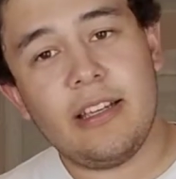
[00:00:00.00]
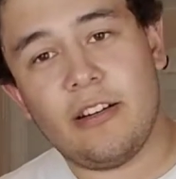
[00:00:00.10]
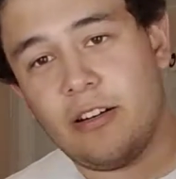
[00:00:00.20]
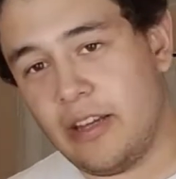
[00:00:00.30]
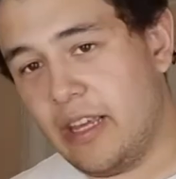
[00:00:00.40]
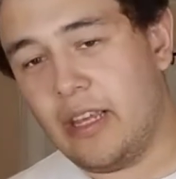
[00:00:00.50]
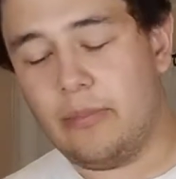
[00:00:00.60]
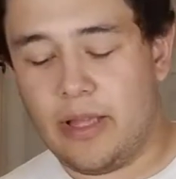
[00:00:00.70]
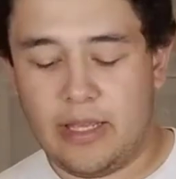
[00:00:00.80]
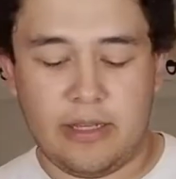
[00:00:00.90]
your game,
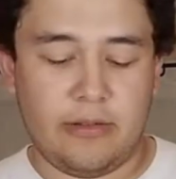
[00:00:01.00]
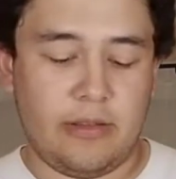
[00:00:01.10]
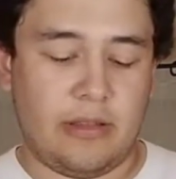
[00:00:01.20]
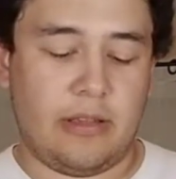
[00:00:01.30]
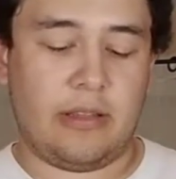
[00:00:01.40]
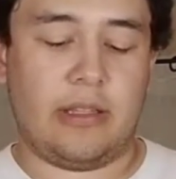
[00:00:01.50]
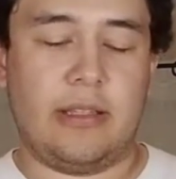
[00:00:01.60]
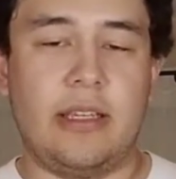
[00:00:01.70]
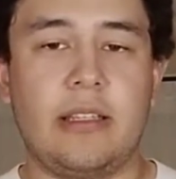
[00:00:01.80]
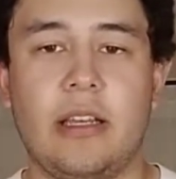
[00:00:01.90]
like the
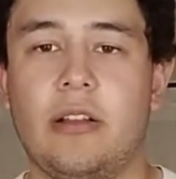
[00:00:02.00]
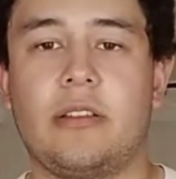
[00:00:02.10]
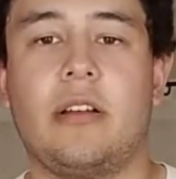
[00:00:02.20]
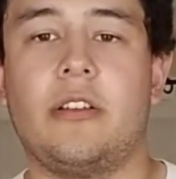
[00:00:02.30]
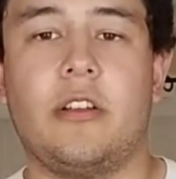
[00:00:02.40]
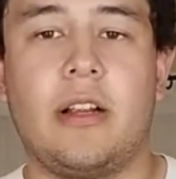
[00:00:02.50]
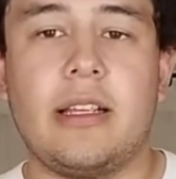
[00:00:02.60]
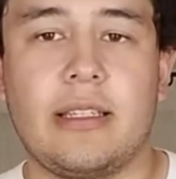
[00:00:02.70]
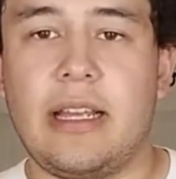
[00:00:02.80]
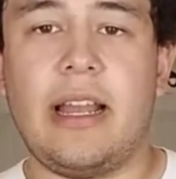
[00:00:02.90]
details on your
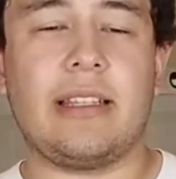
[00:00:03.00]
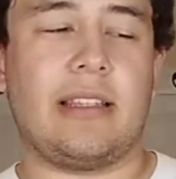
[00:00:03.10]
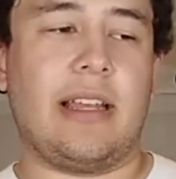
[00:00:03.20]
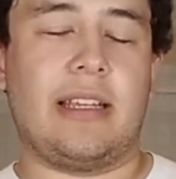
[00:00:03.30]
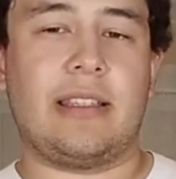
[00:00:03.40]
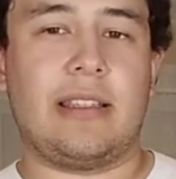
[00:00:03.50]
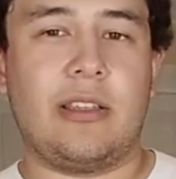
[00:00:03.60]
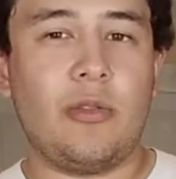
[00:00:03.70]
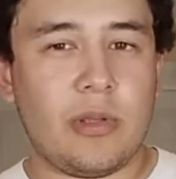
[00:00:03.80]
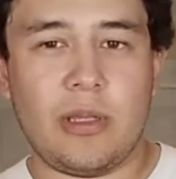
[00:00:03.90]
guys' hats is like it's
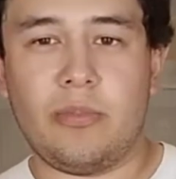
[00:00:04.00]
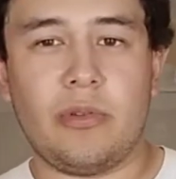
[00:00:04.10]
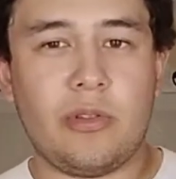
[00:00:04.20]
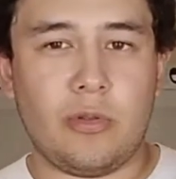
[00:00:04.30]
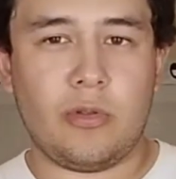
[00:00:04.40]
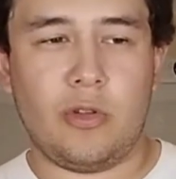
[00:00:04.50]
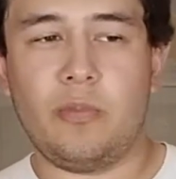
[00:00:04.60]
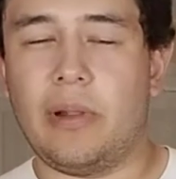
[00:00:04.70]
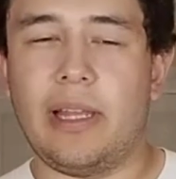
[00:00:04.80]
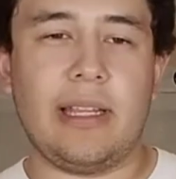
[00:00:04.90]
too simple, it's too
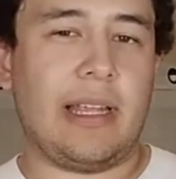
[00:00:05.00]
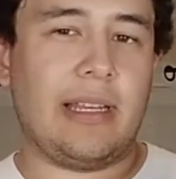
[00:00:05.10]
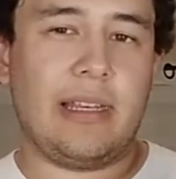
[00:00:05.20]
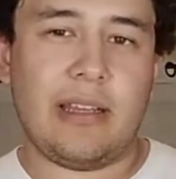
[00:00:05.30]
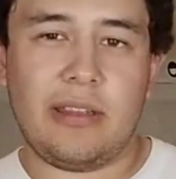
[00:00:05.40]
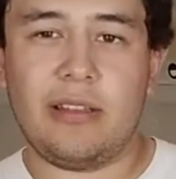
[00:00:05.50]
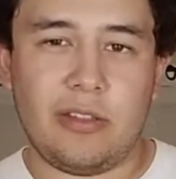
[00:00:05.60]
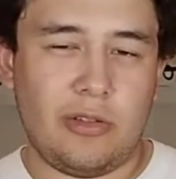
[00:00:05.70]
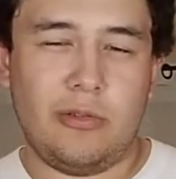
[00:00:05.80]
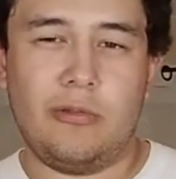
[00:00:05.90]
plain, like nothing
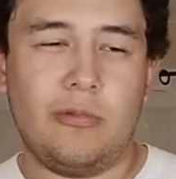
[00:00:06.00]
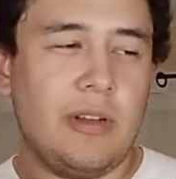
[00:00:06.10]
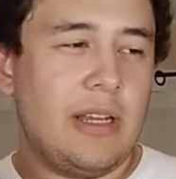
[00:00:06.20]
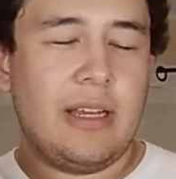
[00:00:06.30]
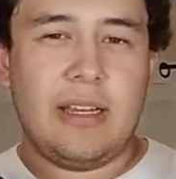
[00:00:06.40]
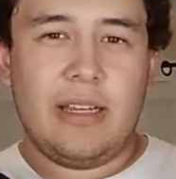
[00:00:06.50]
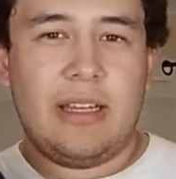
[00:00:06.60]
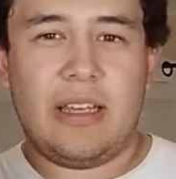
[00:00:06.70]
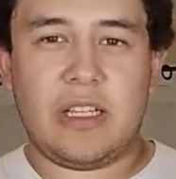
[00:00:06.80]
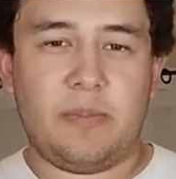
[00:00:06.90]
too
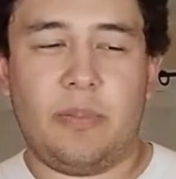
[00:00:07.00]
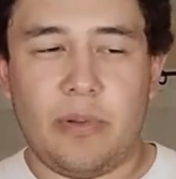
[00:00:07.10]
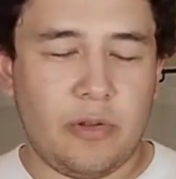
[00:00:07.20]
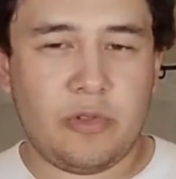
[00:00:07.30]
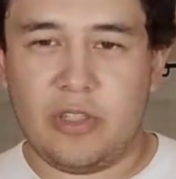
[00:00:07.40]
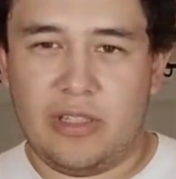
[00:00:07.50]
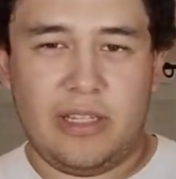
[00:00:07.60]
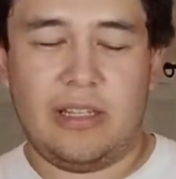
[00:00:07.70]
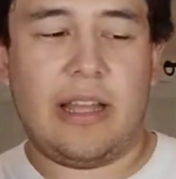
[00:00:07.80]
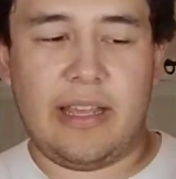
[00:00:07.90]

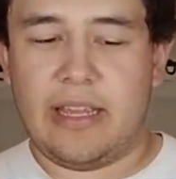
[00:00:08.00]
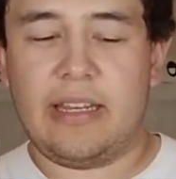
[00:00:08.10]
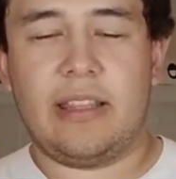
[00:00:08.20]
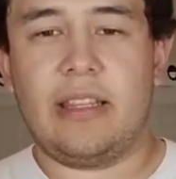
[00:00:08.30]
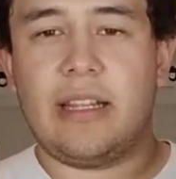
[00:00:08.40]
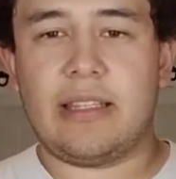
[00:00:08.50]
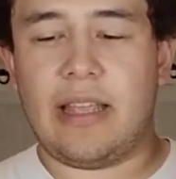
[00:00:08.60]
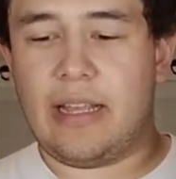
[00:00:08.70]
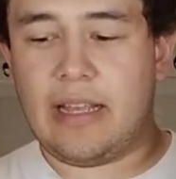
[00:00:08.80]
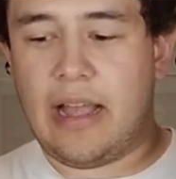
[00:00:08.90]
explosion-y, like anything that's
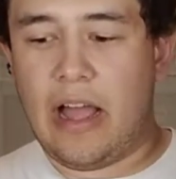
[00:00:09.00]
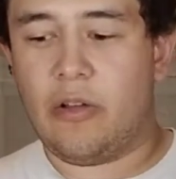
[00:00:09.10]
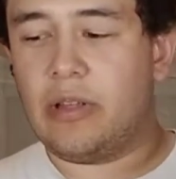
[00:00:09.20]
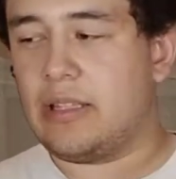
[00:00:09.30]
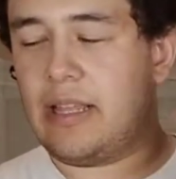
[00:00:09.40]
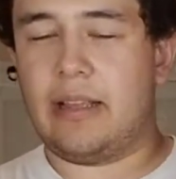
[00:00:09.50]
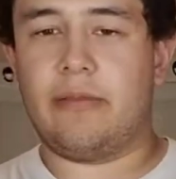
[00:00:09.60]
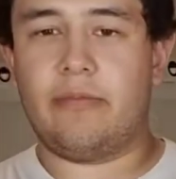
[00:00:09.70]
like out. It's like